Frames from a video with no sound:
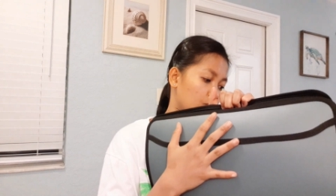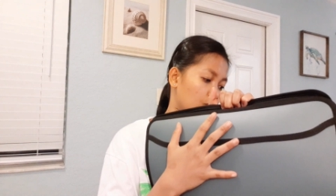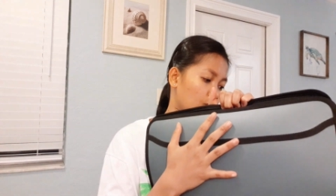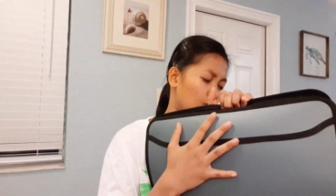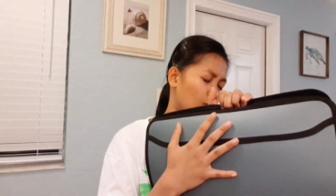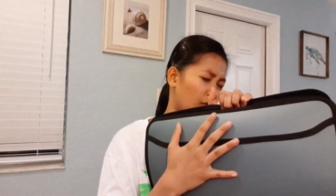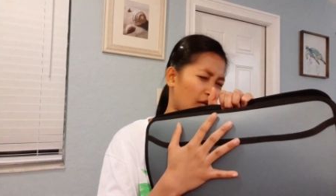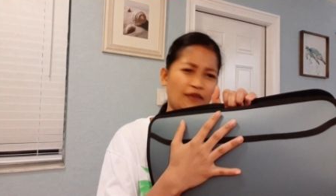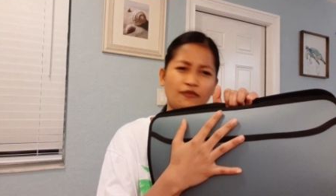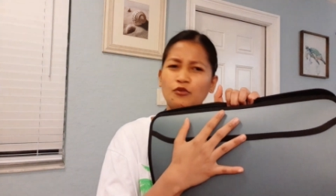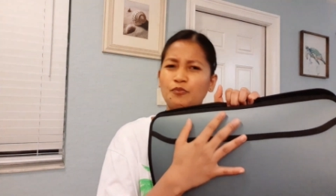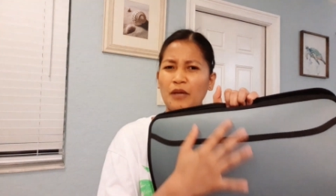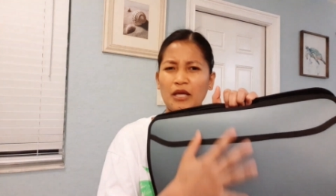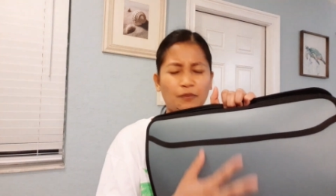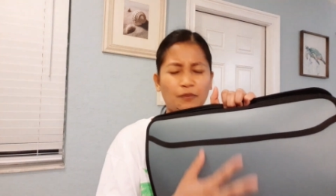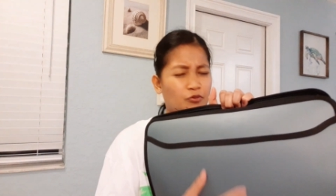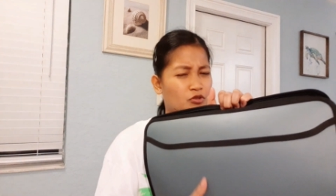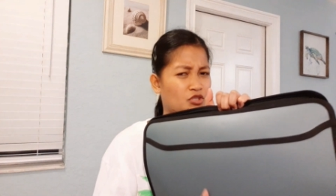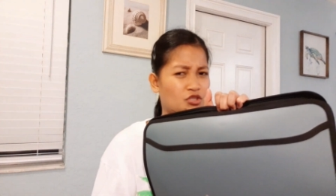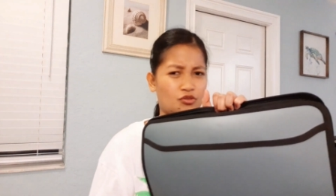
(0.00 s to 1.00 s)
whatever
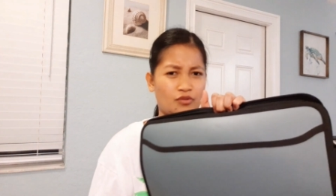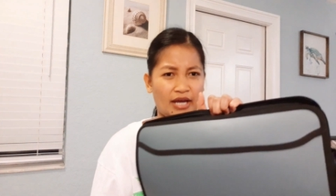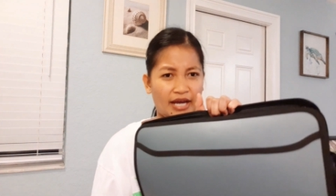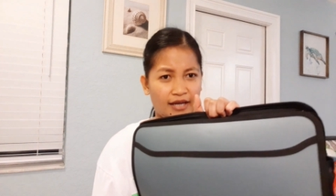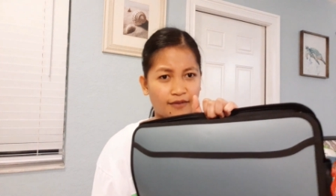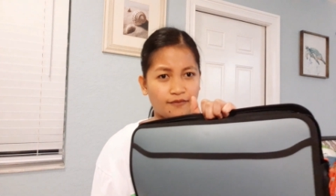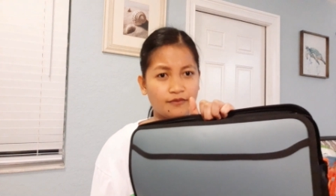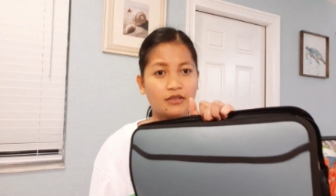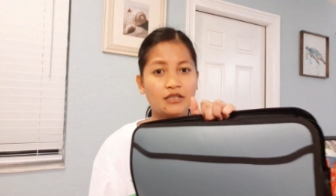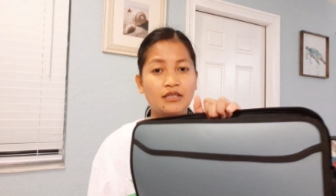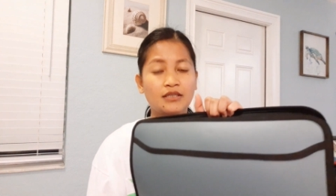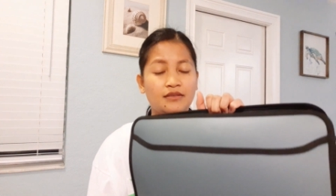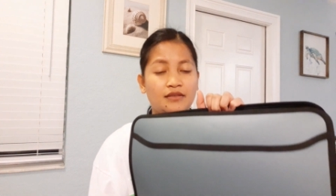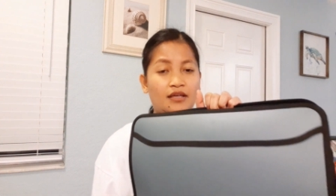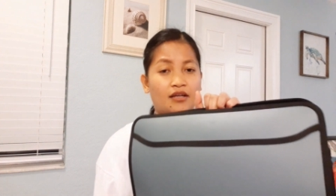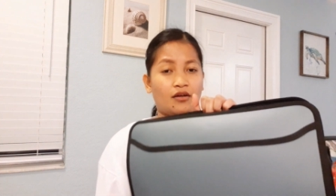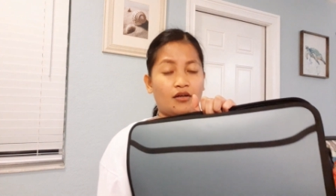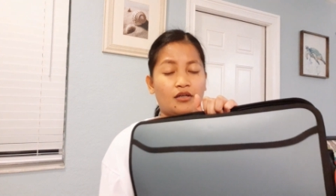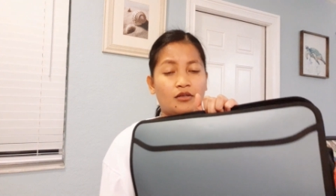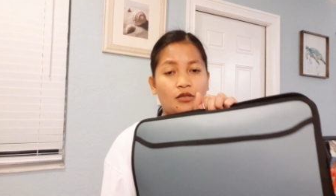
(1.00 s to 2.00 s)
papers you have
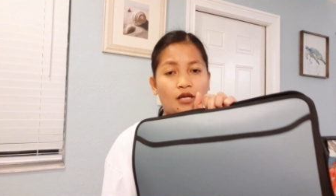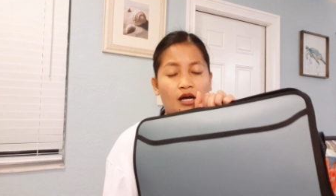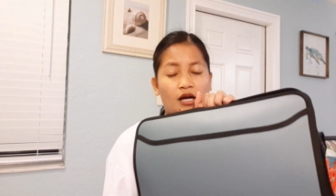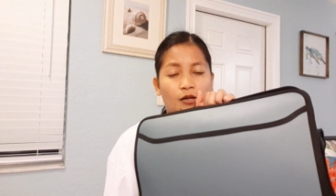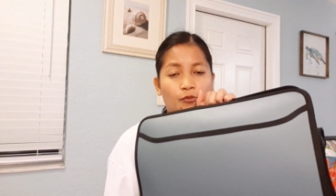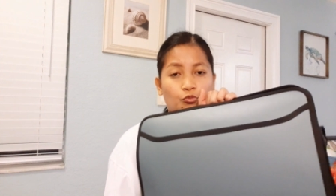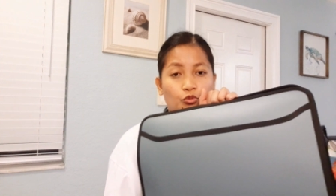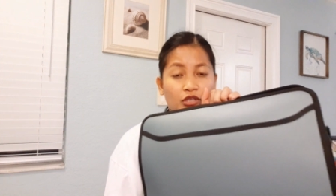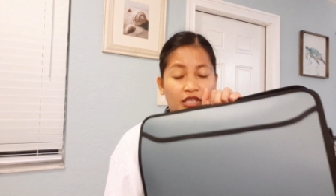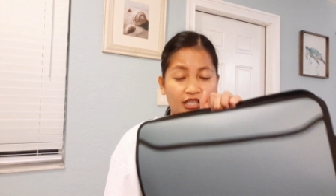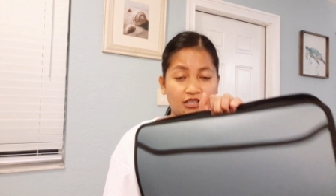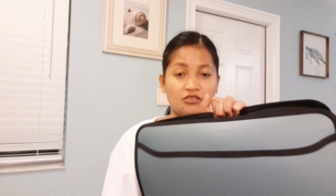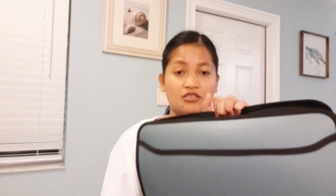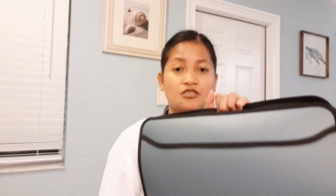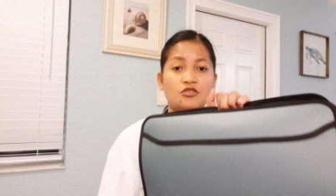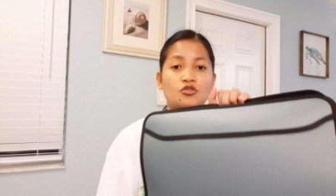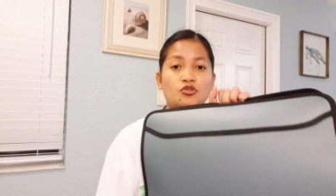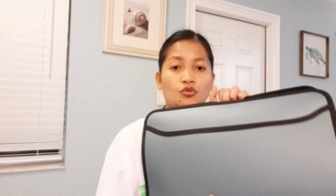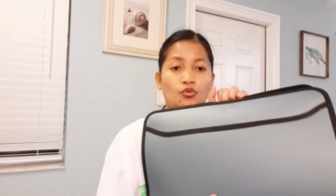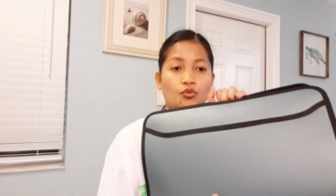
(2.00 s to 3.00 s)
that are um,
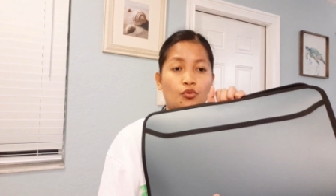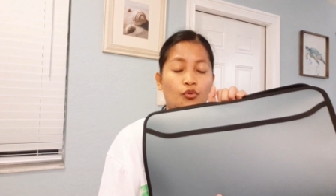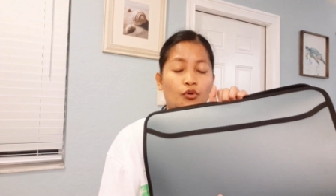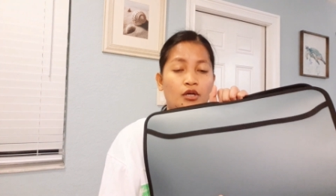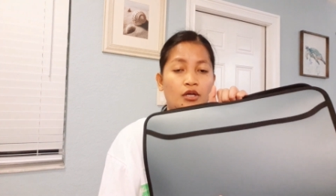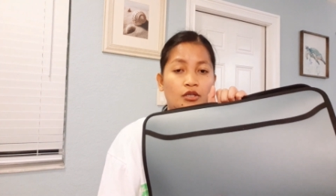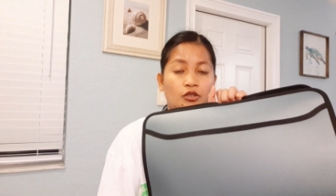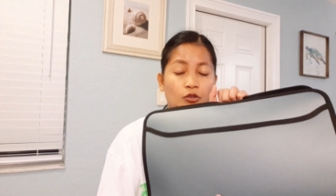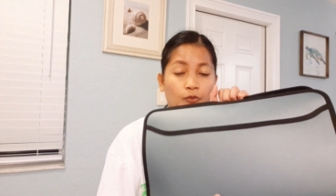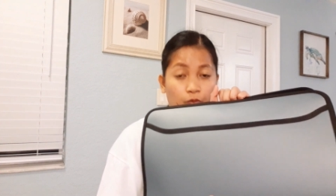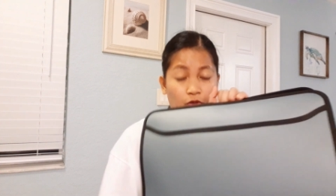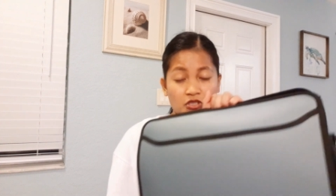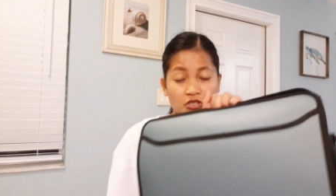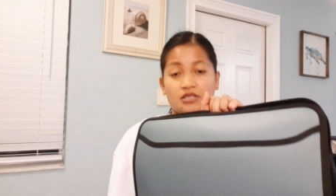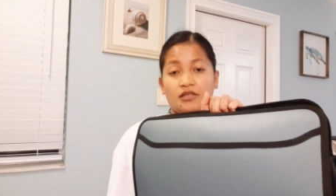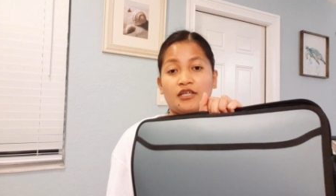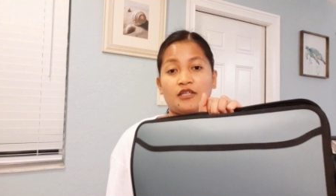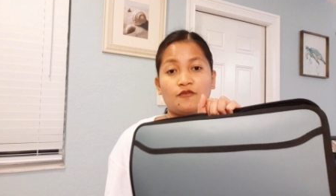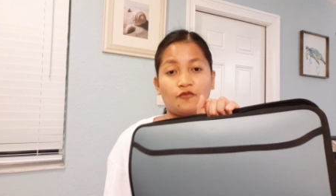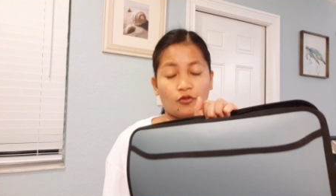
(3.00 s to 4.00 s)
related to your
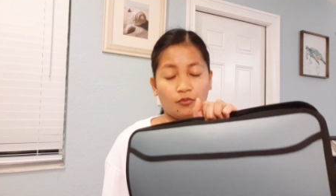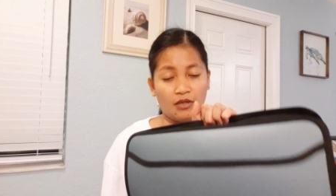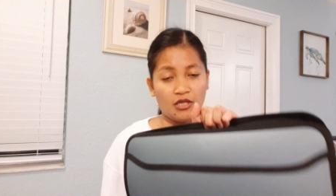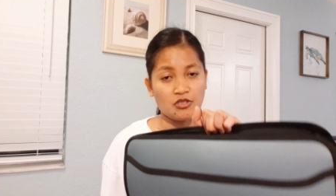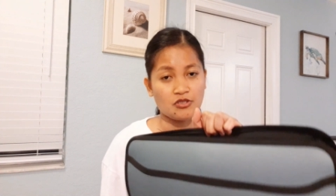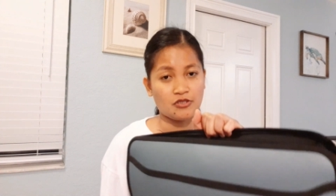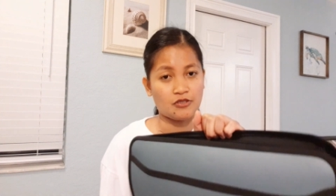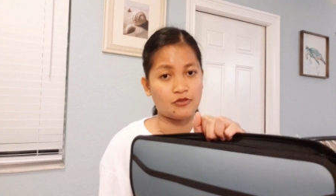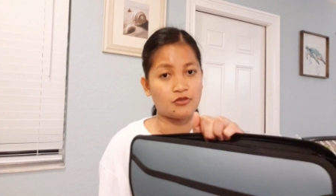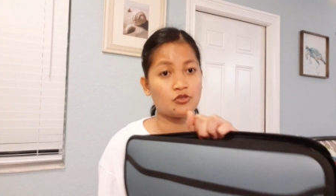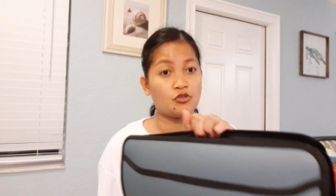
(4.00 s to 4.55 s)
personal information.